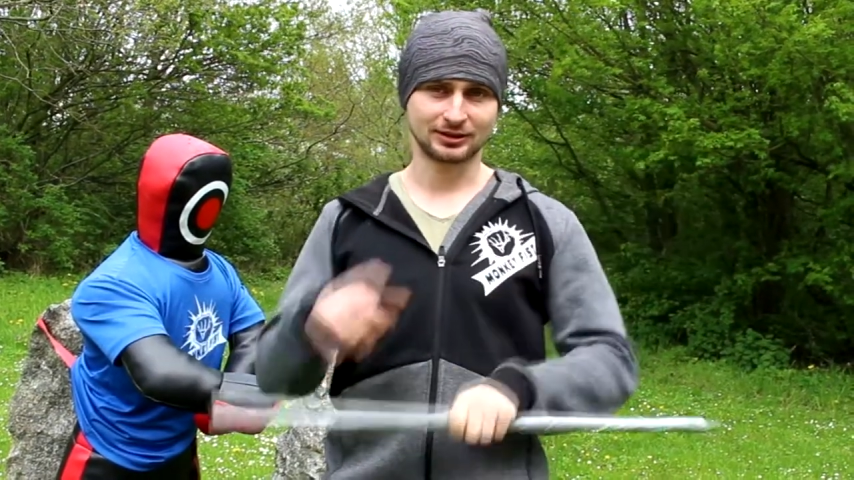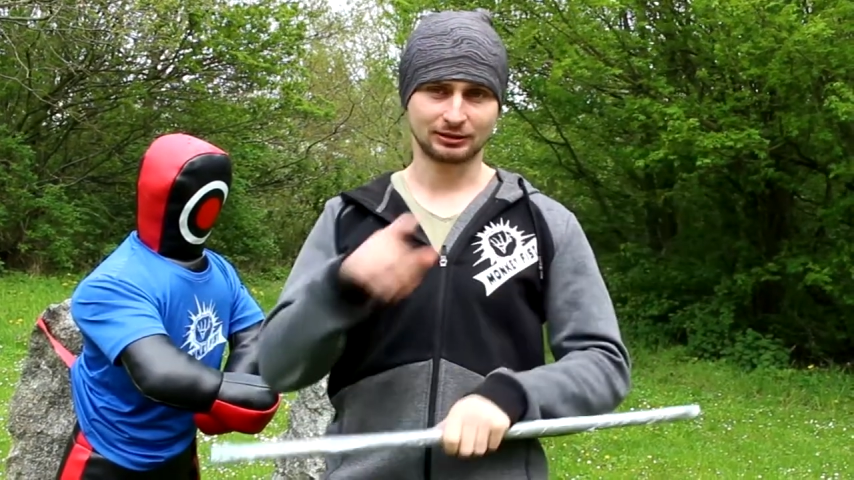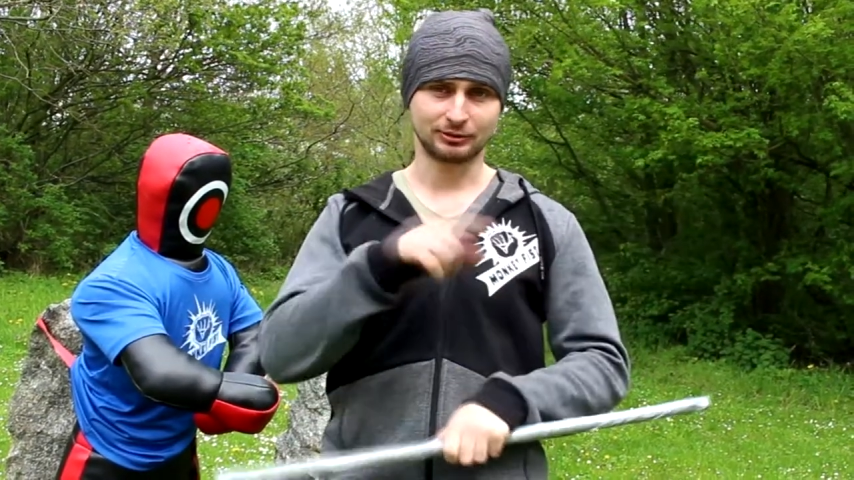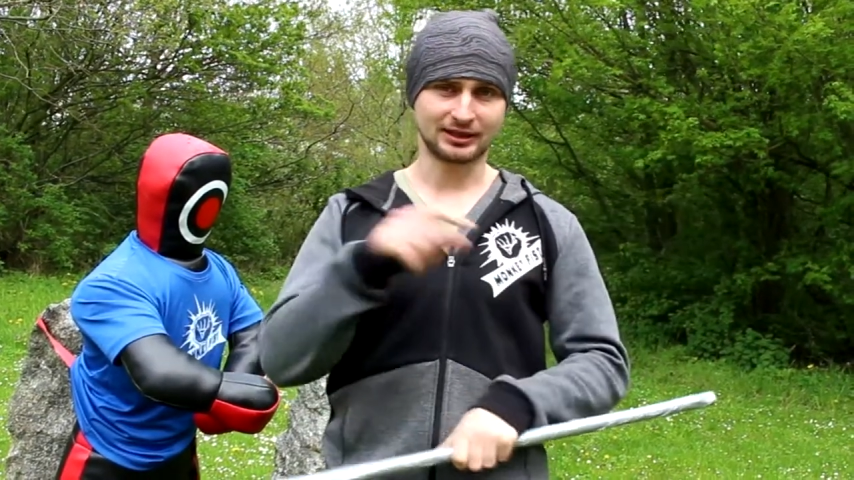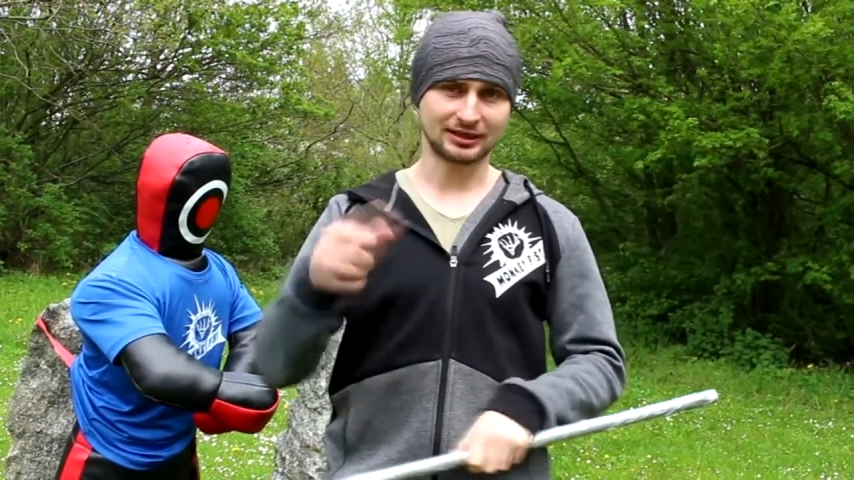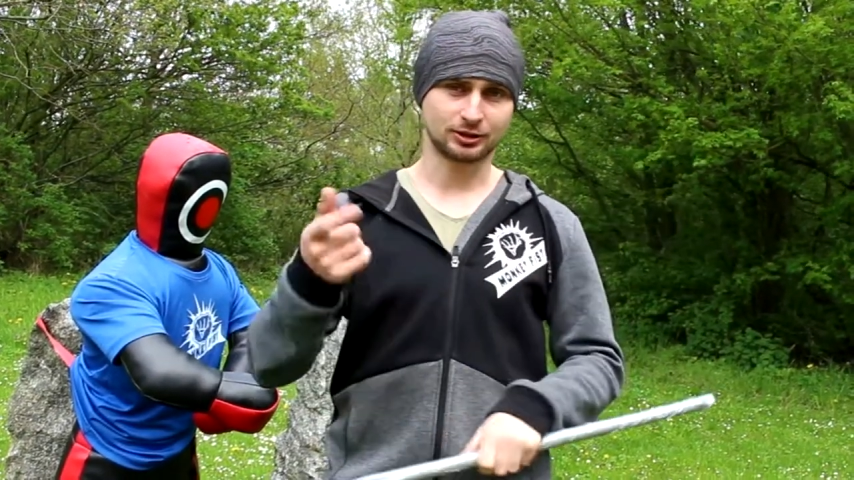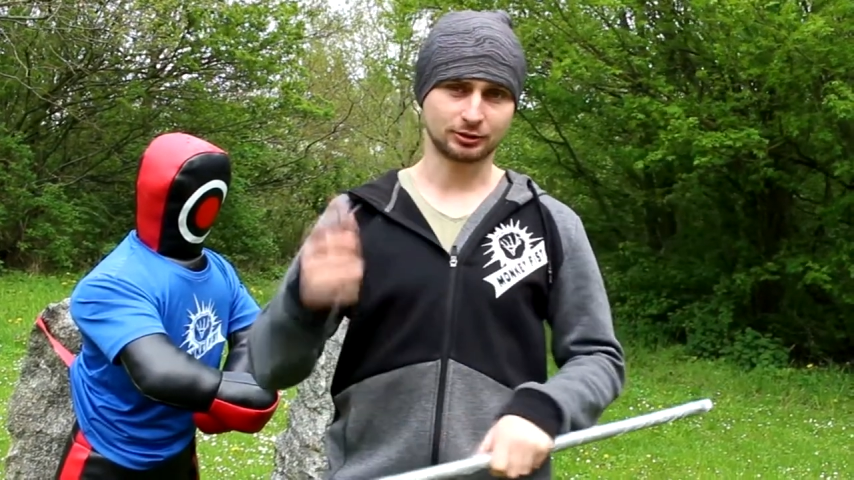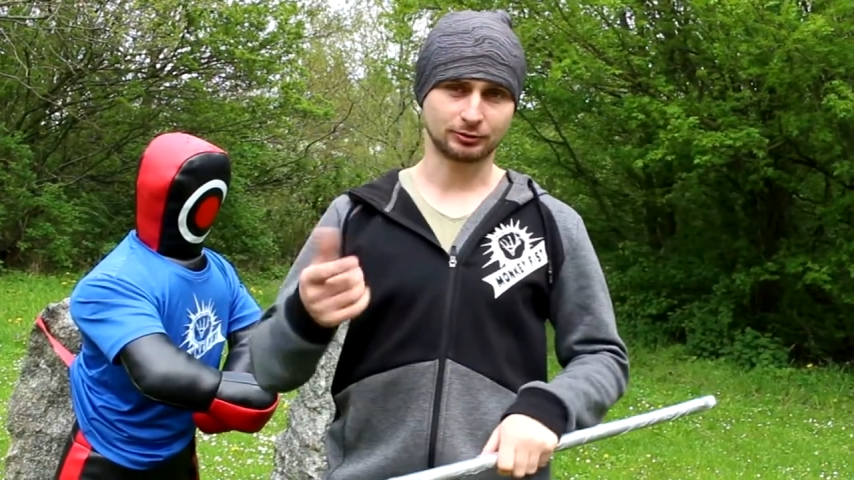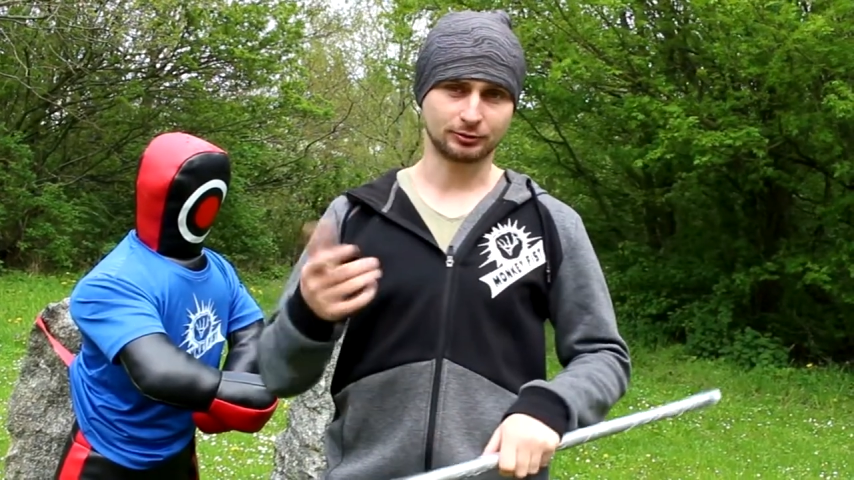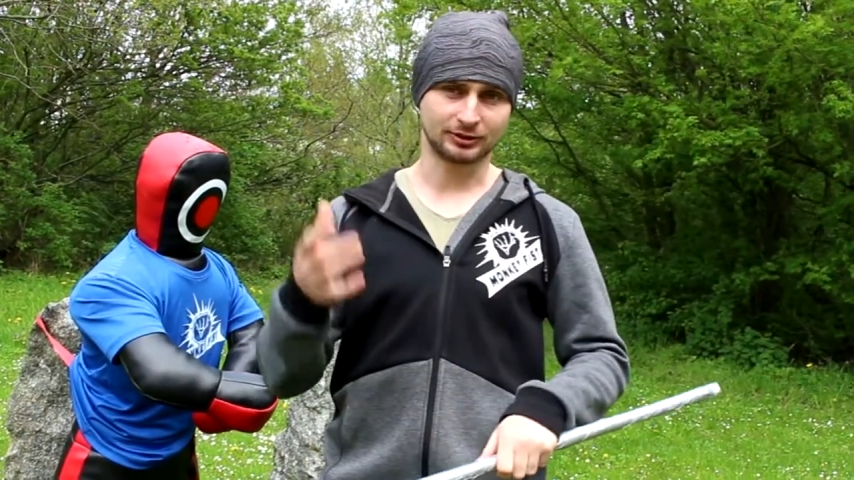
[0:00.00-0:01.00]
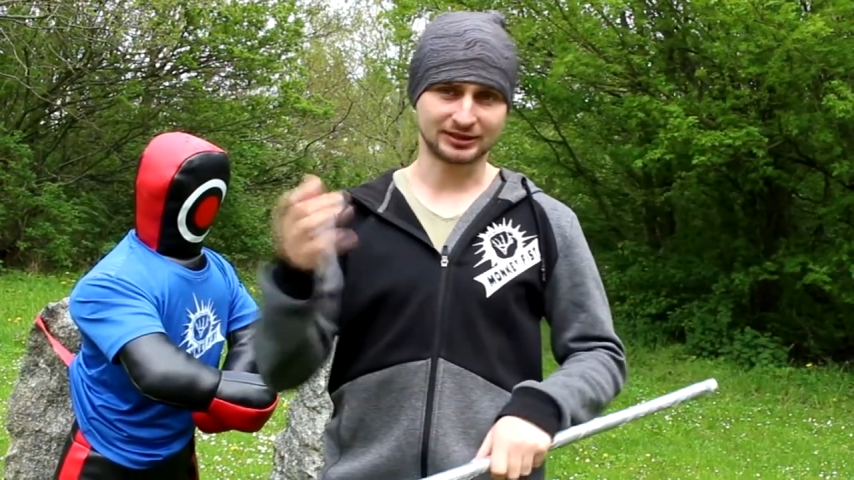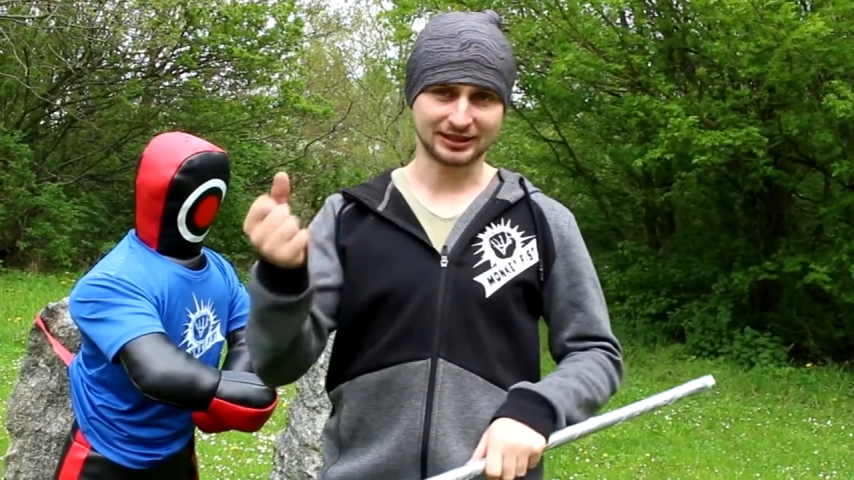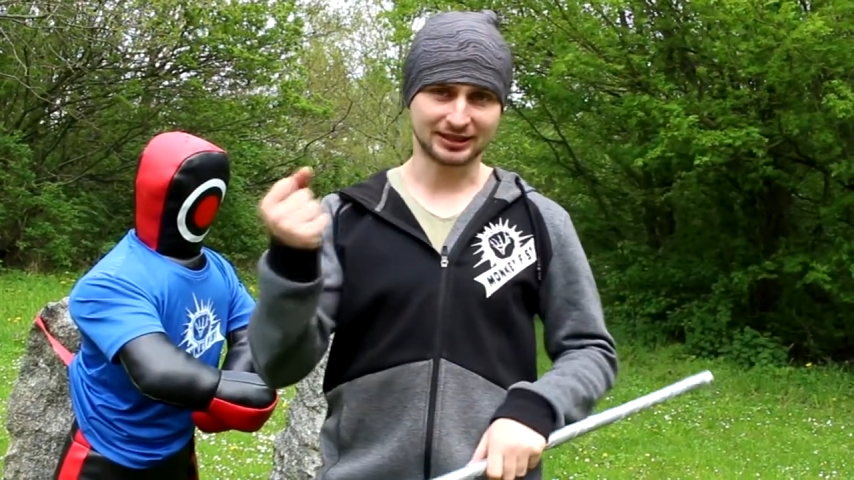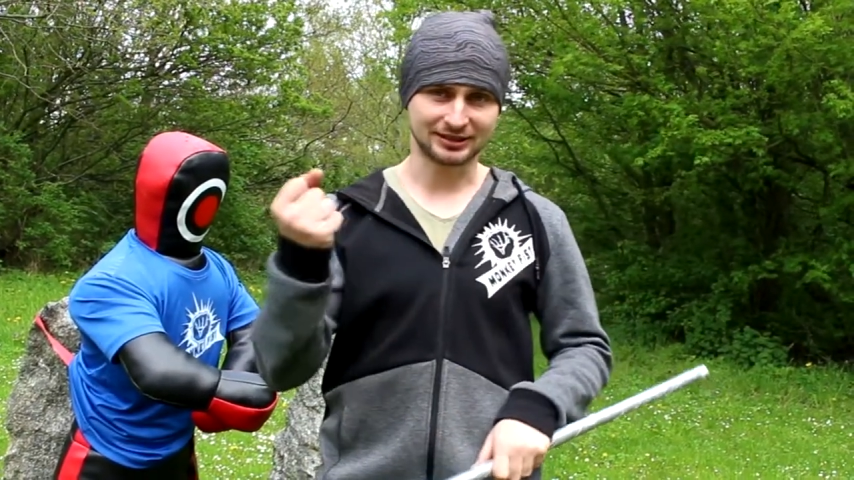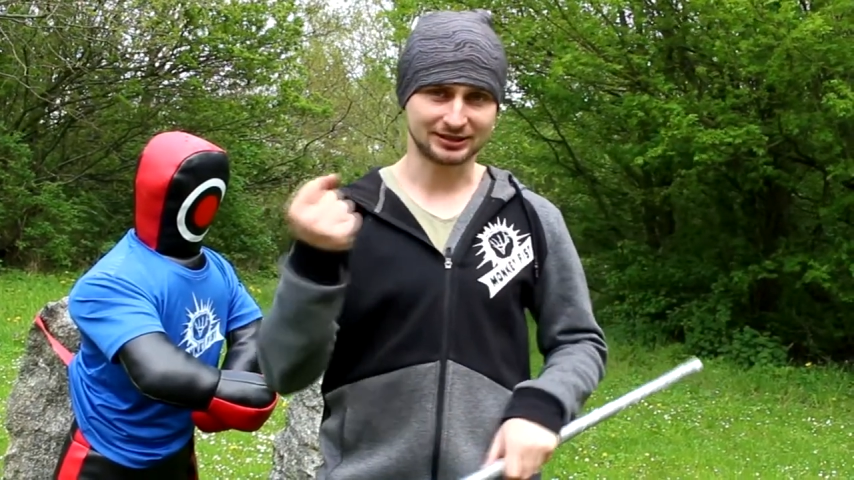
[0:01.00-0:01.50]
It will not go to the
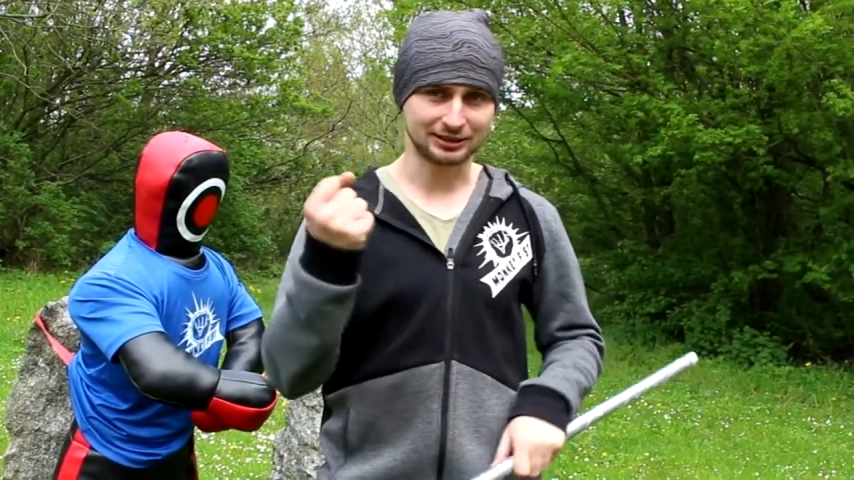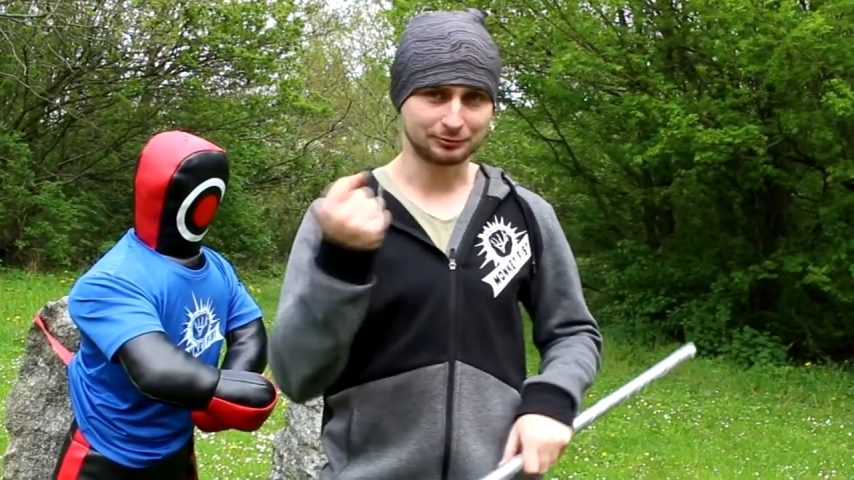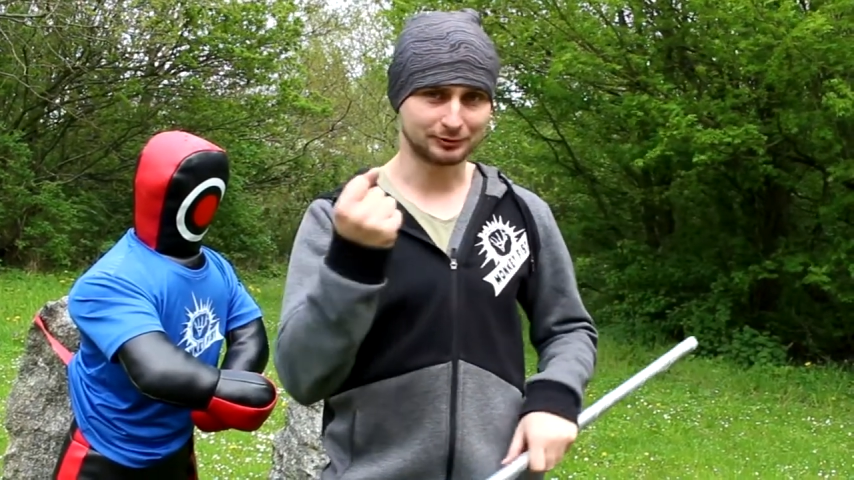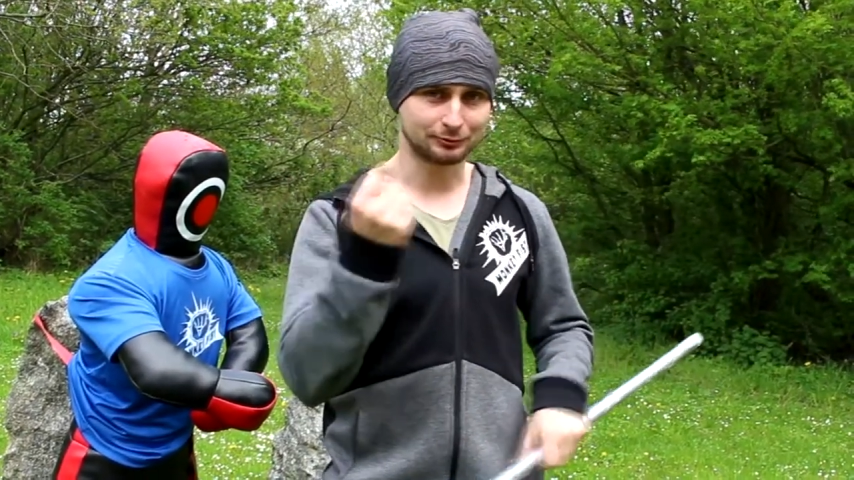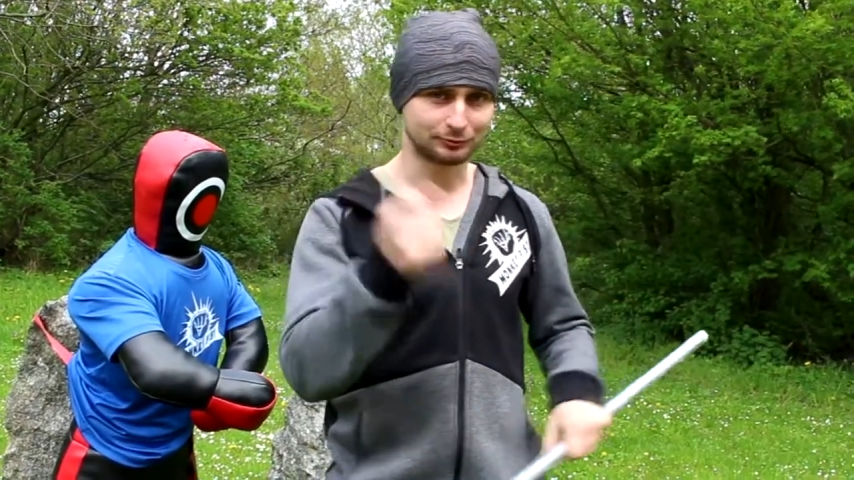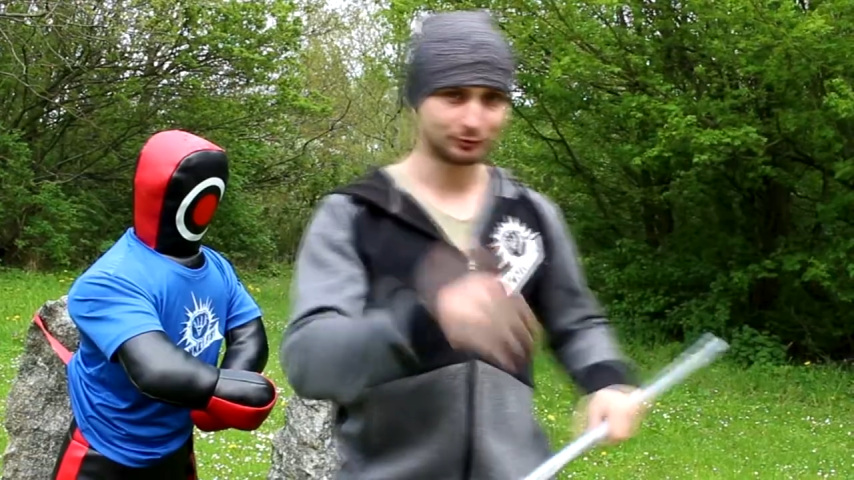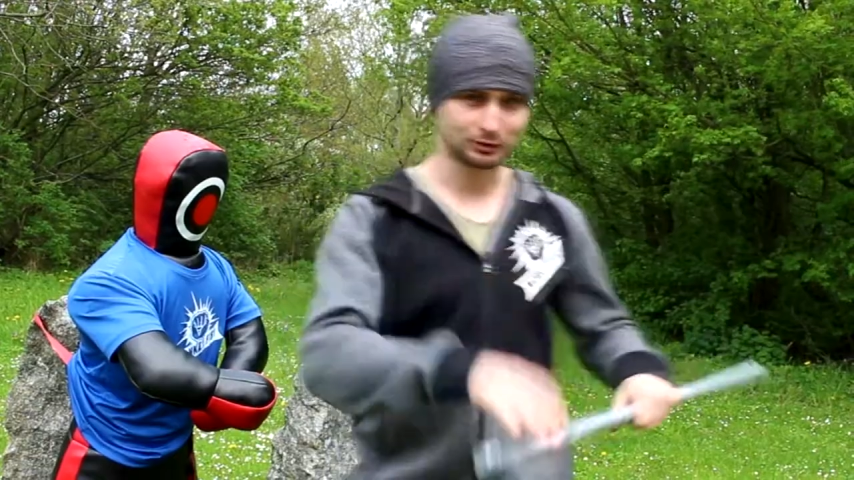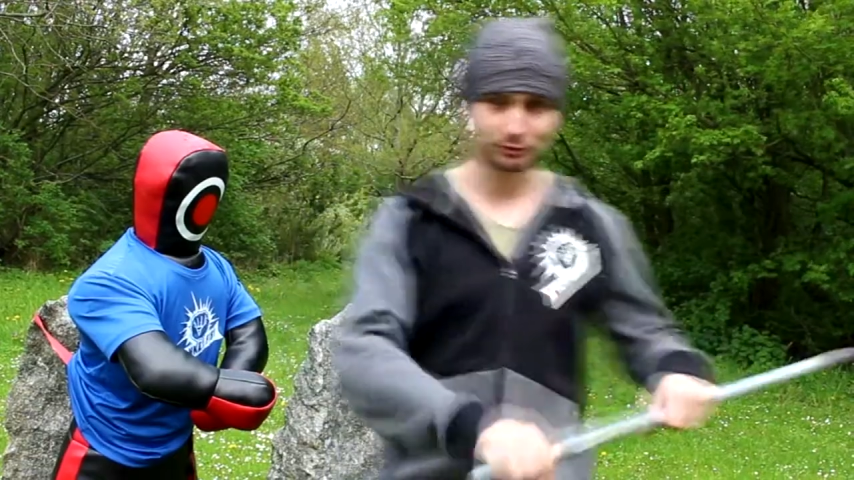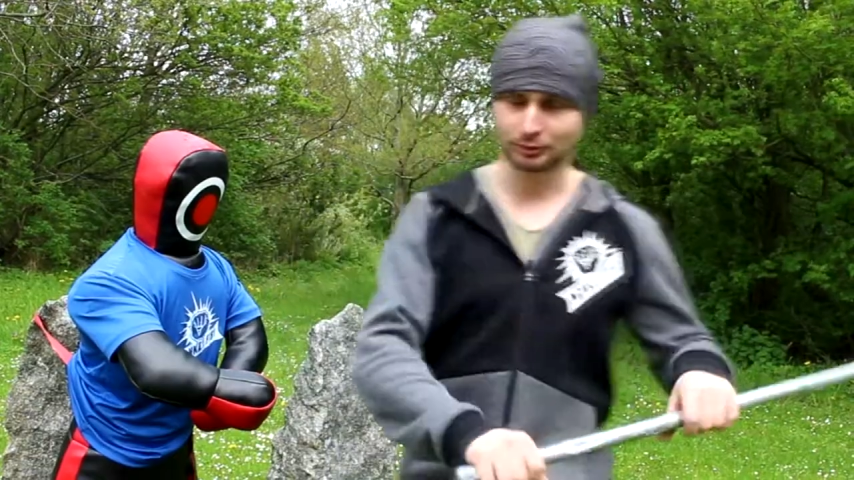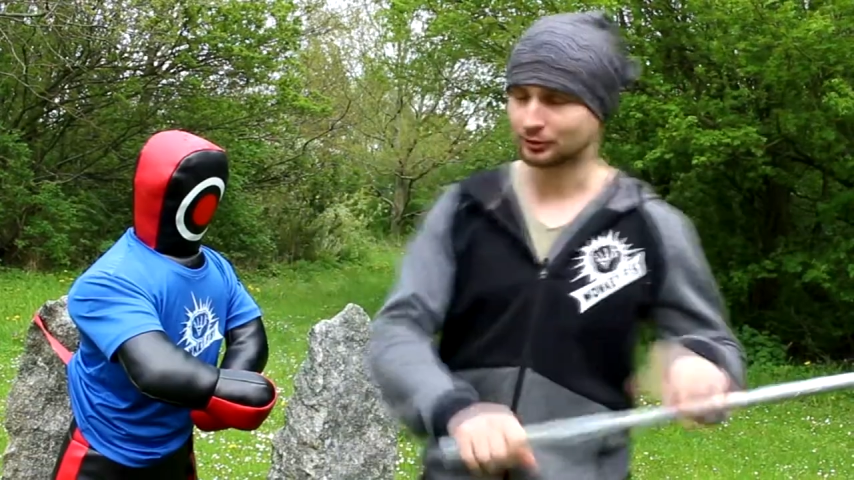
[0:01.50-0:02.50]
second stick which you're